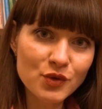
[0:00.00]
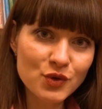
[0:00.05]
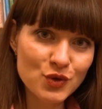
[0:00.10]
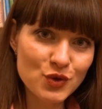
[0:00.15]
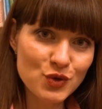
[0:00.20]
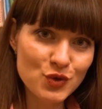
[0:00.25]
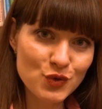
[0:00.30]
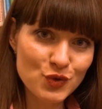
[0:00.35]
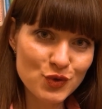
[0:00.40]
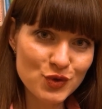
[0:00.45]
to
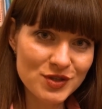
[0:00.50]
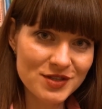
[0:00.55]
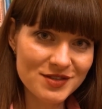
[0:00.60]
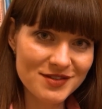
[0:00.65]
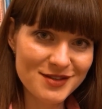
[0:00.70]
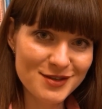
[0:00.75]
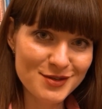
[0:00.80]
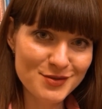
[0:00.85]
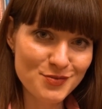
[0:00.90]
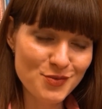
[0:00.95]
use
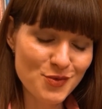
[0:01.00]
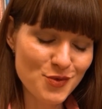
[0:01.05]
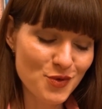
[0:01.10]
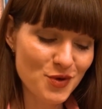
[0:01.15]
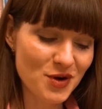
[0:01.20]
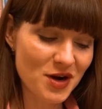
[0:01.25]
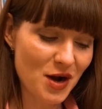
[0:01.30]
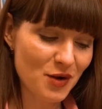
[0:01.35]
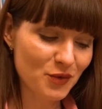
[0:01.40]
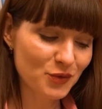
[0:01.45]
this
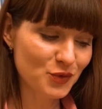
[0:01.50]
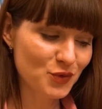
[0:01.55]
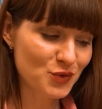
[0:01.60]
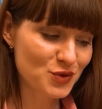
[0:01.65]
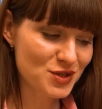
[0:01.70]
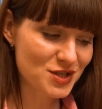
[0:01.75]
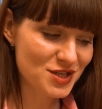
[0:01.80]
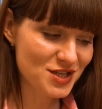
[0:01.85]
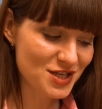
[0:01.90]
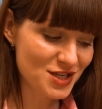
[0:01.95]
book, how to
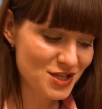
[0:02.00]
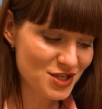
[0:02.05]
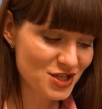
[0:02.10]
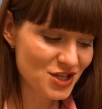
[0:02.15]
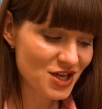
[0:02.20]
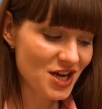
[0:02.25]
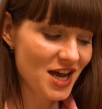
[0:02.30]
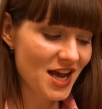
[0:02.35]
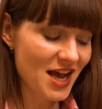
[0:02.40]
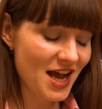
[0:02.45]

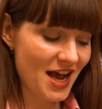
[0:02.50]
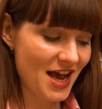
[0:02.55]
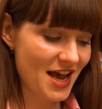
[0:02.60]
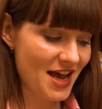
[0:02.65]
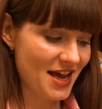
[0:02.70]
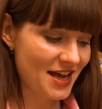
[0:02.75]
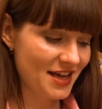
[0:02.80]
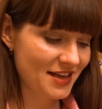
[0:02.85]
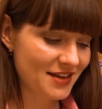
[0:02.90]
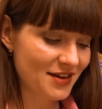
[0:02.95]
teach,
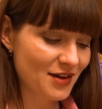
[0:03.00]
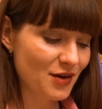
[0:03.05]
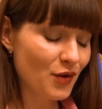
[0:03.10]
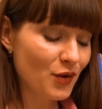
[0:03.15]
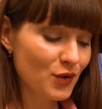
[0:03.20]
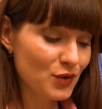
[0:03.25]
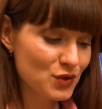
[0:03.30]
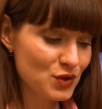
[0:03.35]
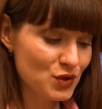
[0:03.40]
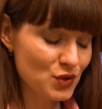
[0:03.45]
and
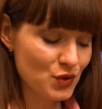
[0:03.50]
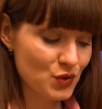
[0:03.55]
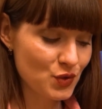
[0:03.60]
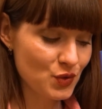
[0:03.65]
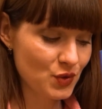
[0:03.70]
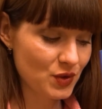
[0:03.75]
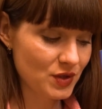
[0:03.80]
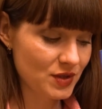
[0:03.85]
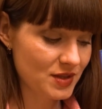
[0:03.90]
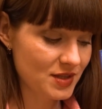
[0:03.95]

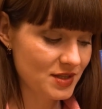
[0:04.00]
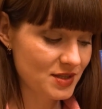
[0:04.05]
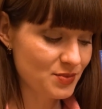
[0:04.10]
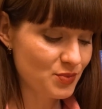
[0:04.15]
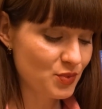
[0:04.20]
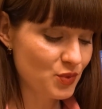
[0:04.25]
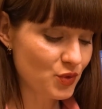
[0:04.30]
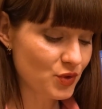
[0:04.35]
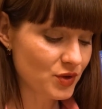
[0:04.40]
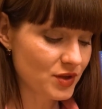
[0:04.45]
also in this
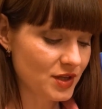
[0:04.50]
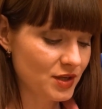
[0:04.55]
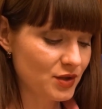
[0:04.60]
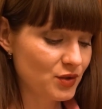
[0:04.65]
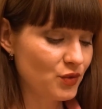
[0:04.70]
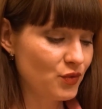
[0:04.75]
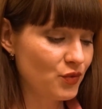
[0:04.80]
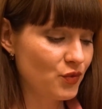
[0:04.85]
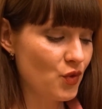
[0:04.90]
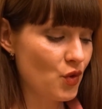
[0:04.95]
book they
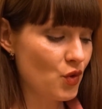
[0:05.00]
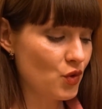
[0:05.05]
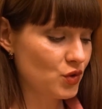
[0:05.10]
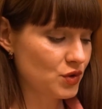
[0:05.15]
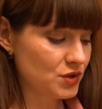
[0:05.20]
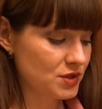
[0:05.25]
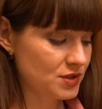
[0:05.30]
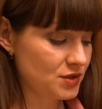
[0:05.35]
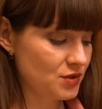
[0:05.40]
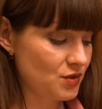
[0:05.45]
do
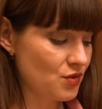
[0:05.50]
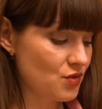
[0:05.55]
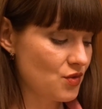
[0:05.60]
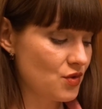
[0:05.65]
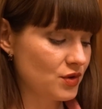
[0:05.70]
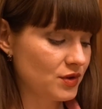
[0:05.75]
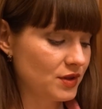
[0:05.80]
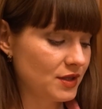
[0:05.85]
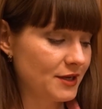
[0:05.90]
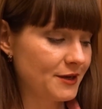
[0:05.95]
focus
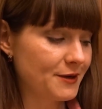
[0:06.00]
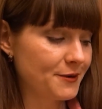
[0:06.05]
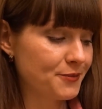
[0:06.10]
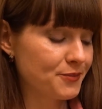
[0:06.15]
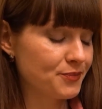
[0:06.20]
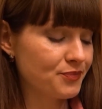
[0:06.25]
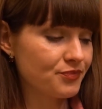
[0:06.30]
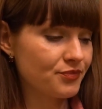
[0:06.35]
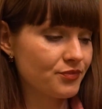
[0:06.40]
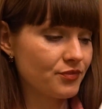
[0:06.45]
on
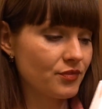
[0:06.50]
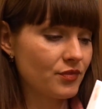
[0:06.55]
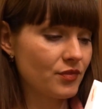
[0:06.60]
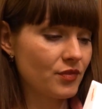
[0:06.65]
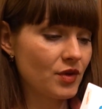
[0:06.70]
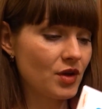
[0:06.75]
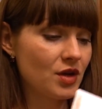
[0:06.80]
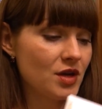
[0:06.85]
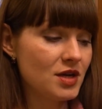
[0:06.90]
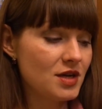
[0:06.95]

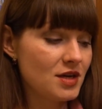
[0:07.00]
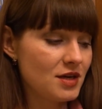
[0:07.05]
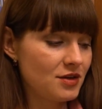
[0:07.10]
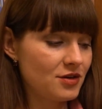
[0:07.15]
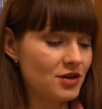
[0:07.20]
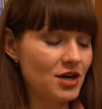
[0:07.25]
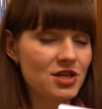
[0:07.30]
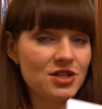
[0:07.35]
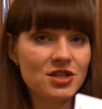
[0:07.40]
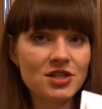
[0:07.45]

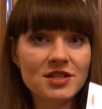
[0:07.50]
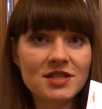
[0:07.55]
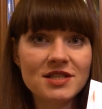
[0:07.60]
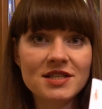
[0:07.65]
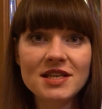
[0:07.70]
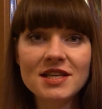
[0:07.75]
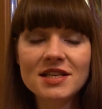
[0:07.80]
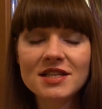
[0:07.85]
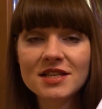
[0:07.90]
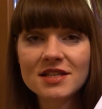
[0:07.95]
Russian
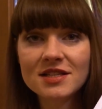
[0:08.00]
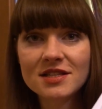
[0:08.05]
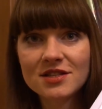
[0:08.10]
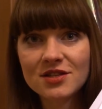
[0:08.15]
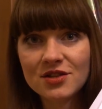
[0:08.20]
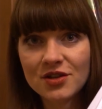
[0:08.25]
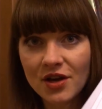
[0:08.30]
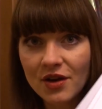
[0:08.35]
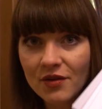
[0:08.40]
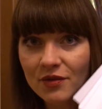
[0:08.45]

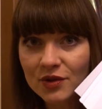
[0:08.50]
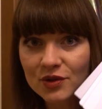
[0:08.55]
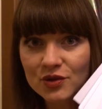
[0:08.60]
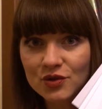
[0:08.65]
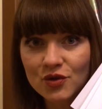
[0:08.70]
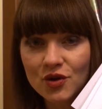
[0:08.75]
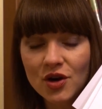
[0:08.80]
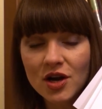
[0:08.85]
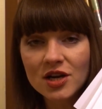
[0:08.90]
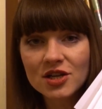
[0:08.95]
cities, travel
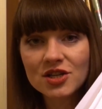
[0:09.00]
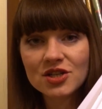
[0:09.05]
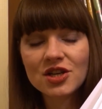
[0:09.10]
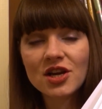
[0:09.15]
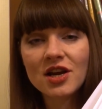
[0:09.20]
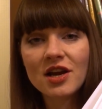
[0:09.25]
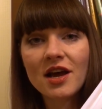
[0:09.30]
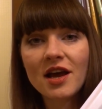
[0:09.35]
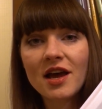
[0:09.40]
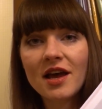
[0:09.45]
to
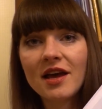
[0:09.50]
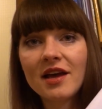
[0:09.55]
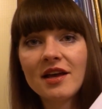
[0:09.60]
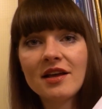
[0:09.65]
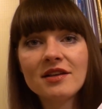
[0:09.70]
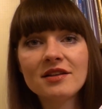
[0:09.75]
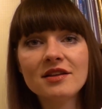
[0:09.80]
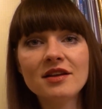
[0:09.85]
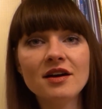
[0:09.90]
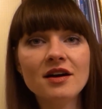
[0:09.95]
Russia,
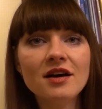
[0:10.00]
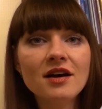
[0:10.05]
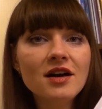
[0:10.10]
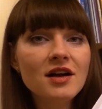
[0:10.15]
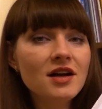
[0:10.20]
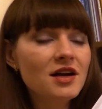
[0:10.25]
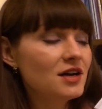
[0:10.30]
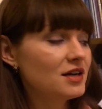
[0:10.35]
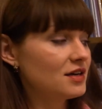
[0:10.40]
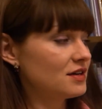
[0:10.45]
and
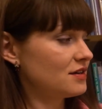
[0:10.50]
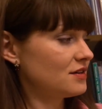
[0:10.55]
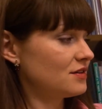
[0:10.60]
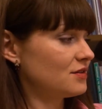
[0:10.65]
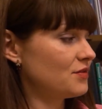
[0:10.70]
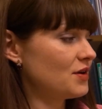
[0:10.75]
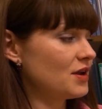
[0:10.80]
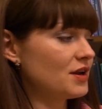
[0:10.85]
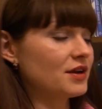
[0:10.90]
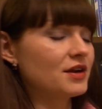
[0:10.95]

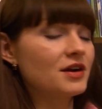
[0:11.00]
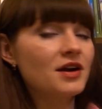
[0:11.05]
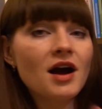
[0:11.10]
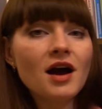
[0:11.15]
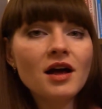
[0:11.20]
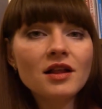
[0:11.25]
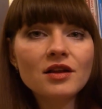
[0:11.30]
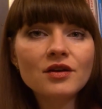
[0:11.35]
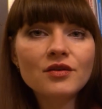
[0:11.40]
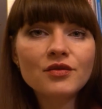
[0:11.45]
very
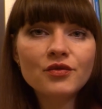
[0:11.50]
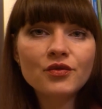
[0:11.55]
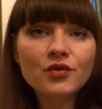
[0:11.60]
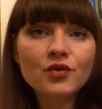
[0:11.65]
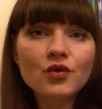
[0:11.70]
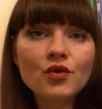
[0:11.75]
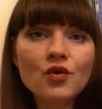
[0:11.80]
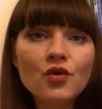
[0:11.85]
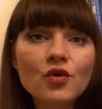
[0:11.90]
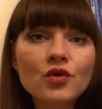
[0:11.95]

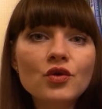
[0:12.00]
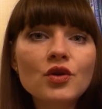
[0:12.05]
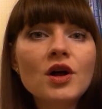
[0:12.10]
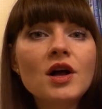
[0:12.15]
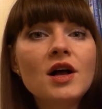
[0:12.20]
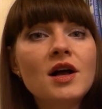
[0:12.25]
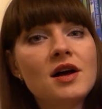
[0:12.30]
colorful.